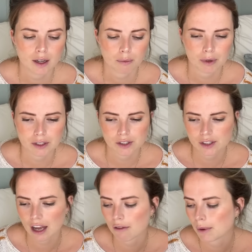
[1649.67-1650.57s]
but it's just
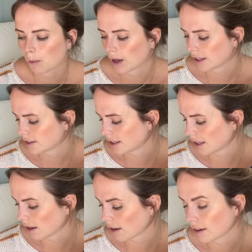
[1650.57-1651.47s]
I've been wanting to
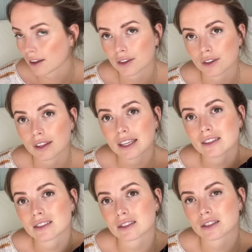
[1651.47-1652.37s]
knit on other
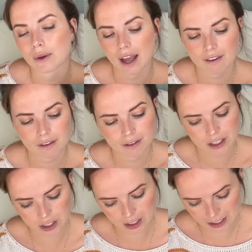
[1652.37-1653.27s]
things, so I haven't
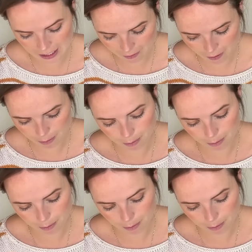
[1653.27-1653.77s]
finished the sleeve,